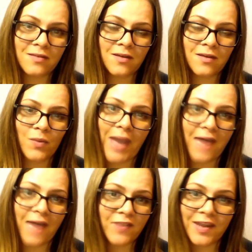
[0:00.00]
We
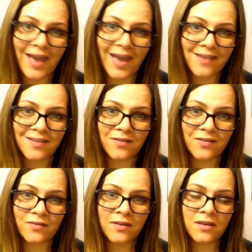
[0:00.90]
have to get active.
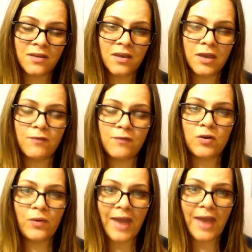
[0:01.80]
If you
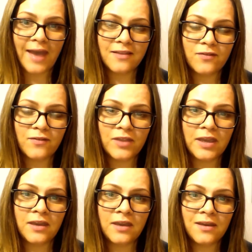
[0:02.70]
don't
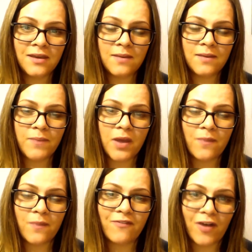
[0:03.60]
actively
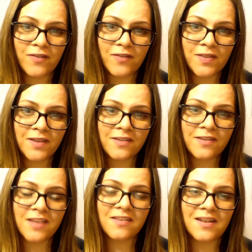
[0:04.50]
become involved in this,
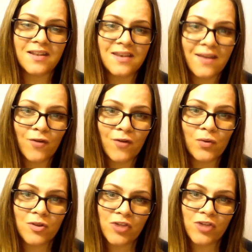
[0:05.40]
it's never
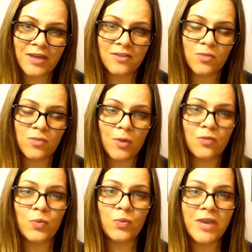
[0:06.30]
going to change,
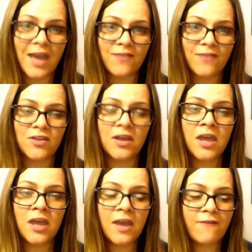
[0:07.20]
because we have to
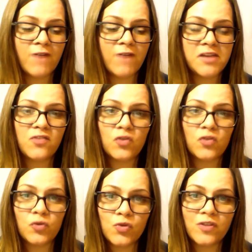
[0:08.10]
find a
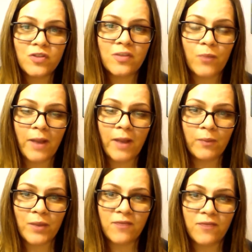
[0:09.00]
solution to the
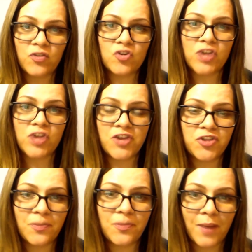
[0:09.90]
problem. We have to start
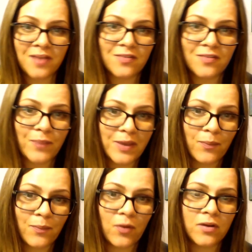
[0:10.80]
changing the minds of
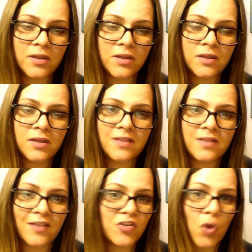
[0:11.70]
people.
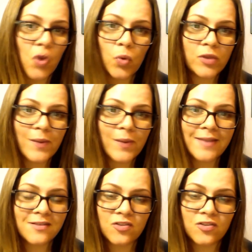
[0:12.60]
That's the only way
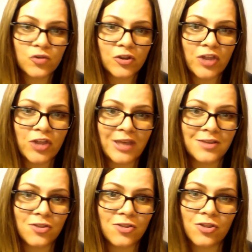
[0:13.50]
this is going to
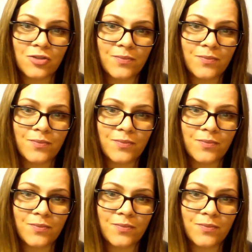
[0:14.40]
change.